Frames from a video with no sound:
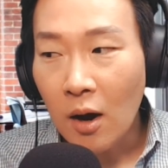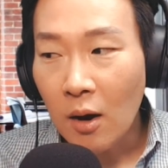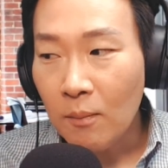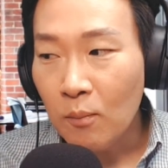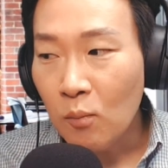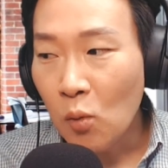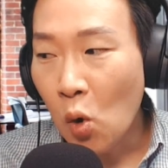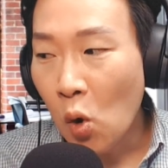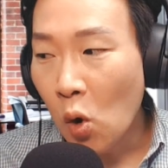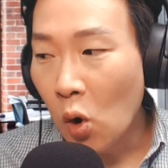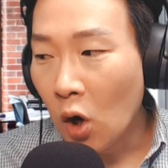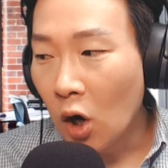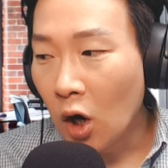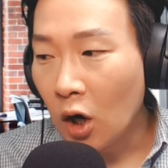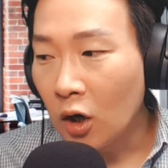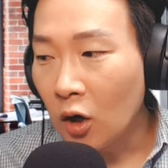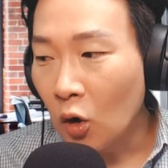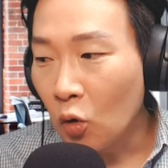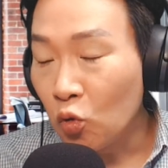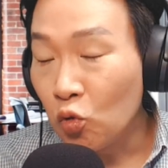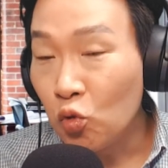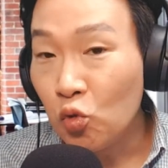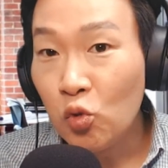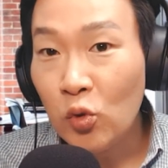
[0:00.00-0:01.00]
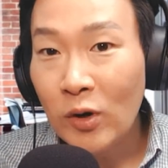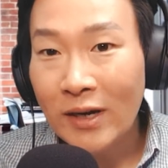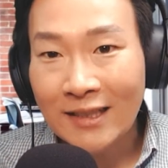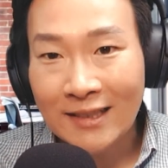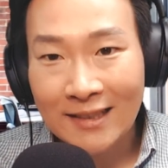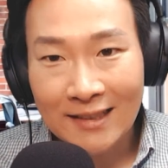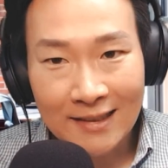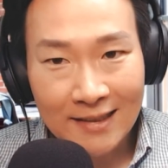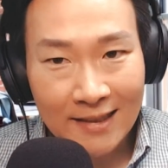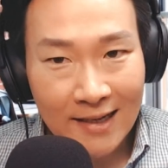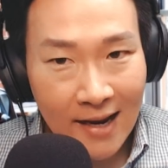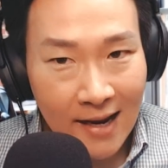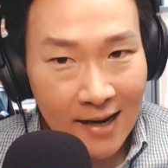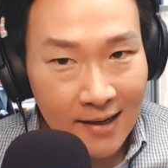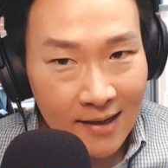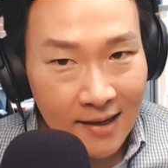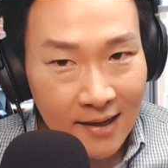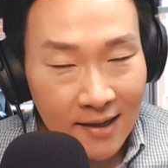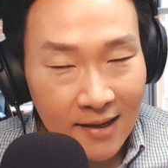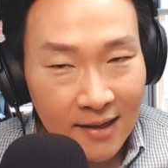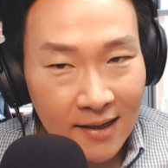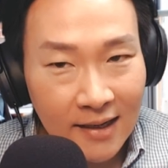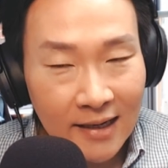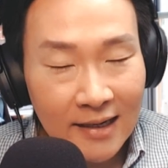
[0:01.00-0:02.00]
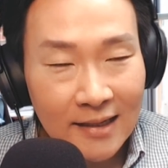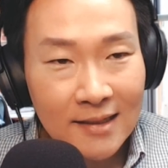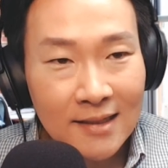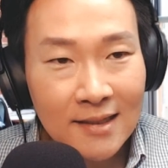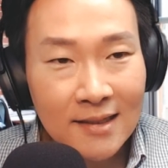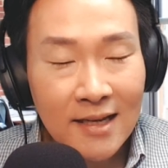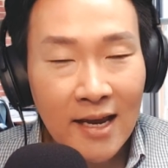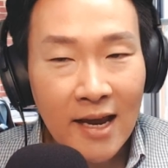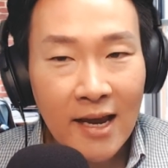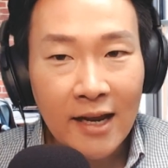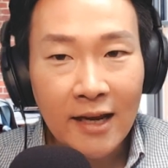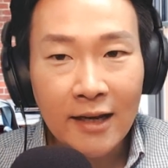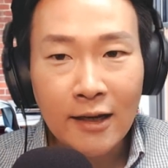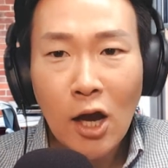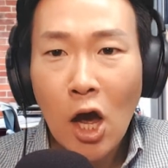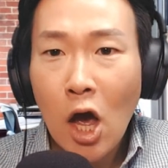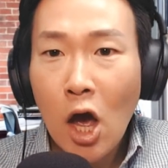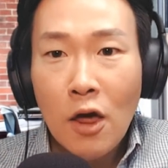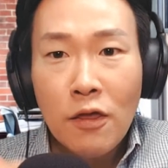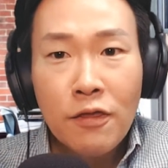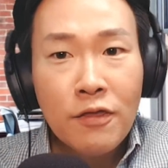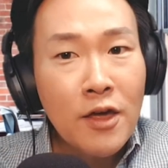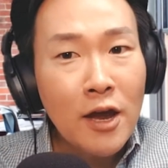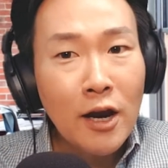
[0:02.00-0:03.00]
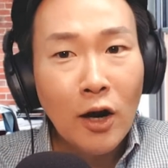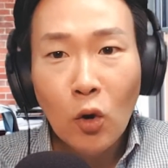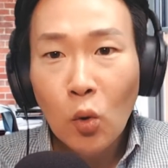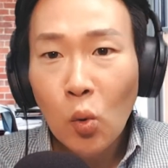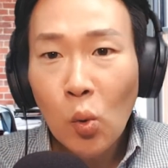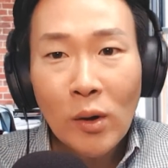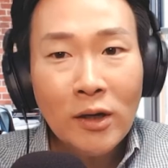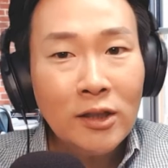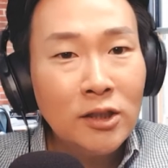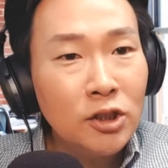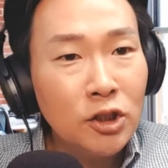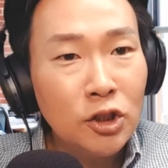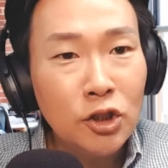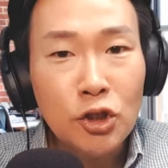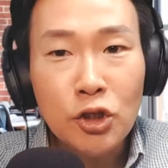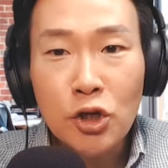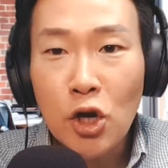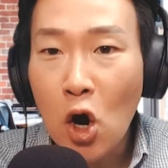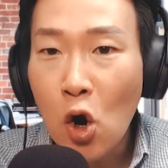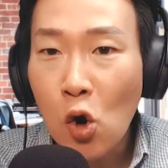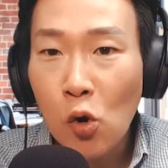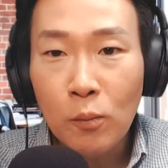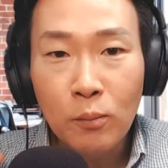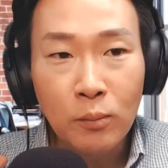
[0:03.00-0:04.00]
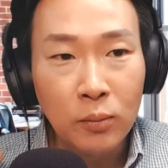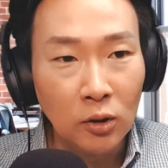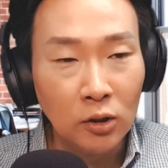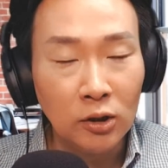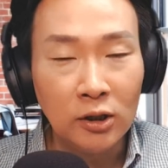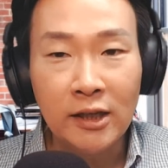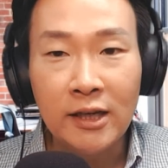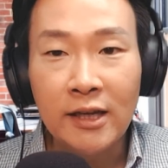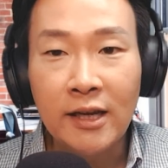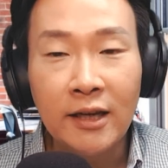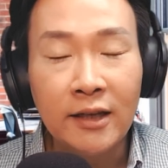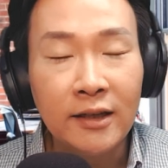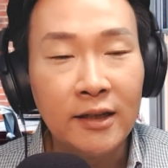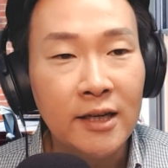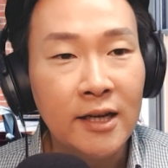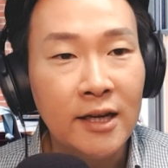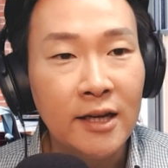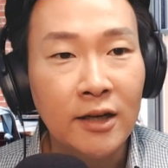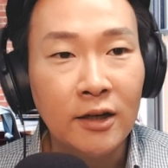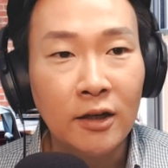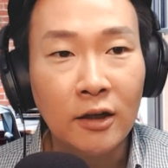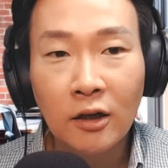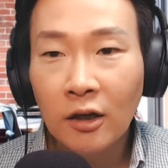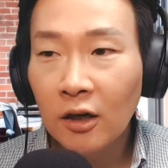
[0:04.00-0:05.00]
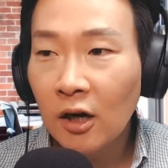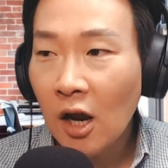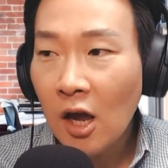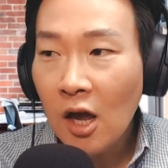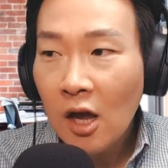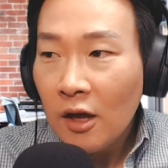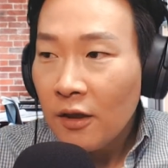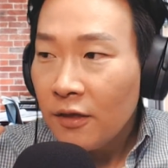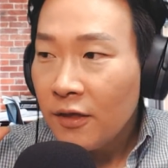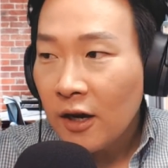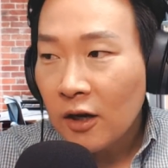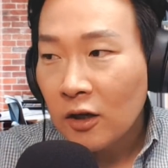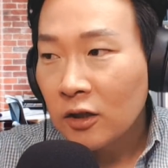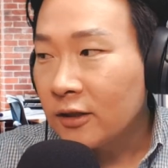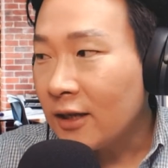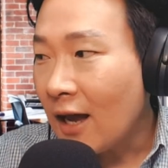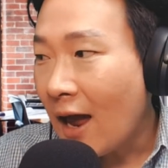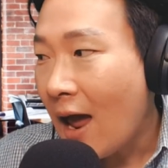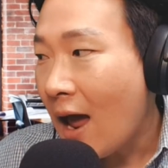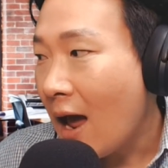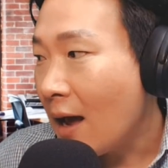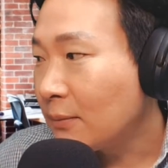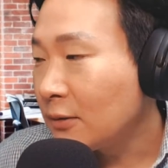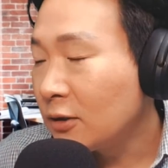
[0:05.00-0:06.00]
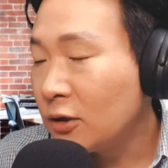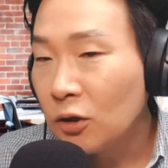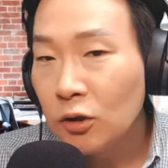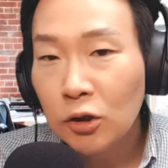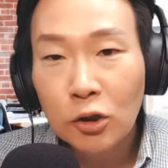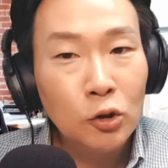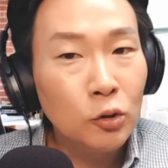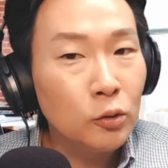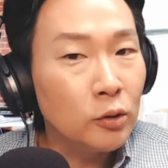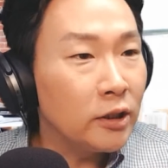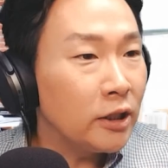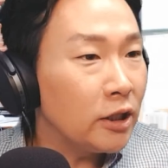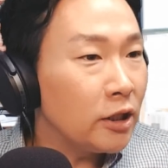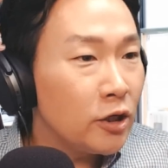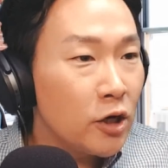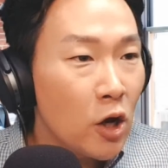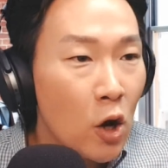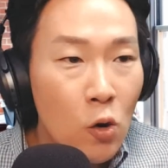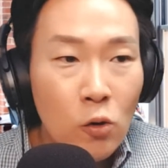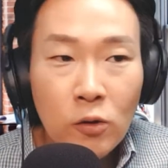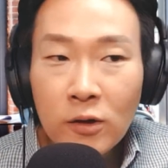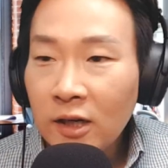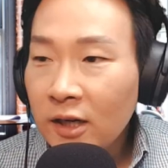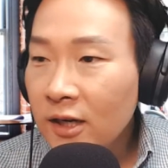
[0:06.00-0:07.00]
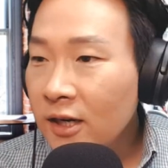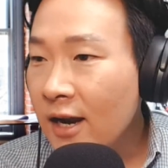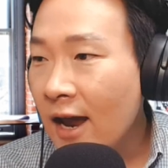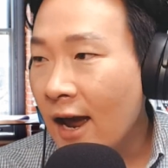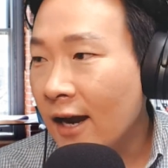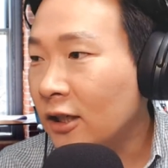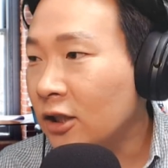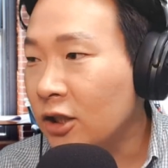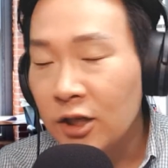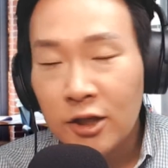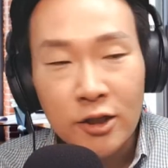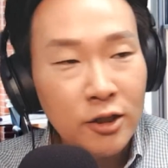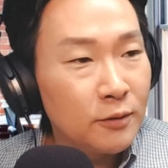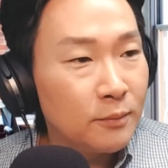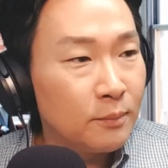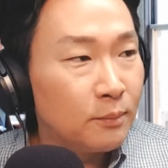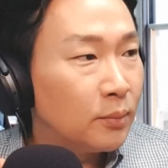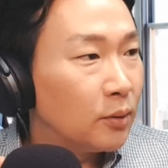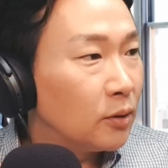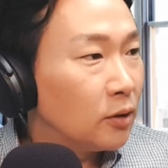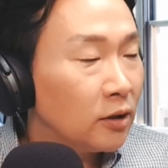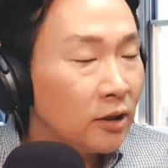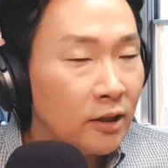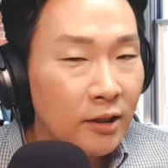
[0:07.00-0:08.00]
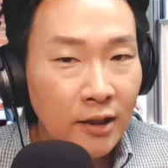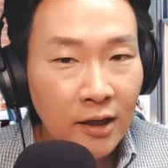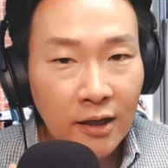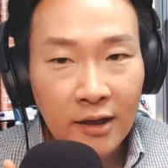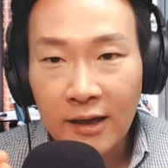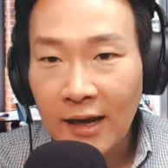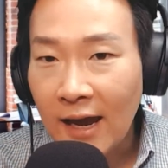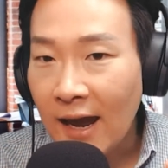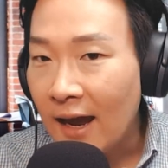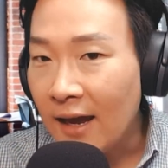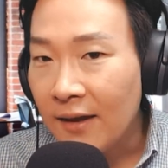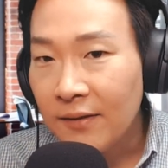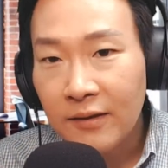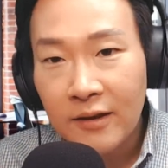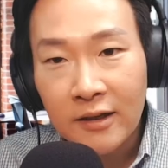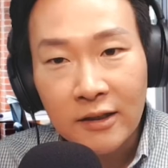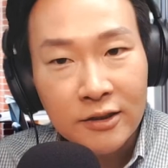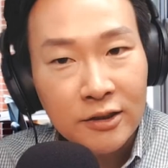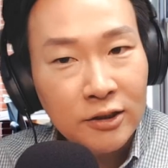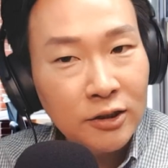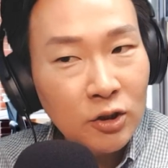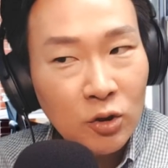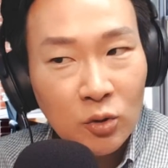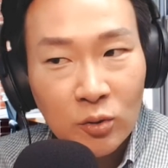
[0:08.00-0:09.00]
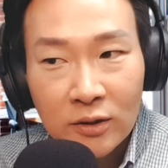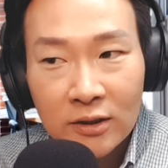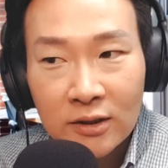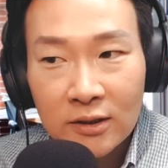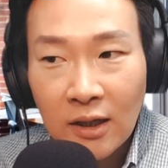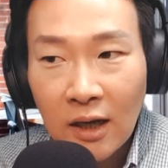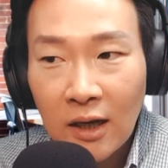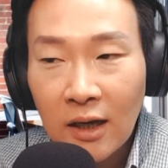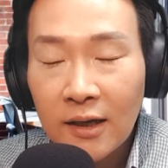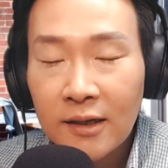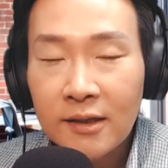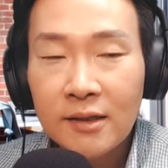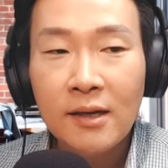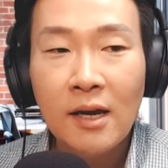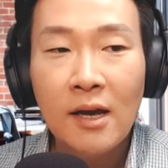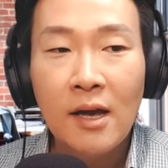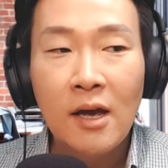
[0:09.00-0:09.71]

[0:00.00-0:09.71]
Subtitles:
more risk-taking in saying there was no bullying here, there's absolutely no connection to bullying and this suicide.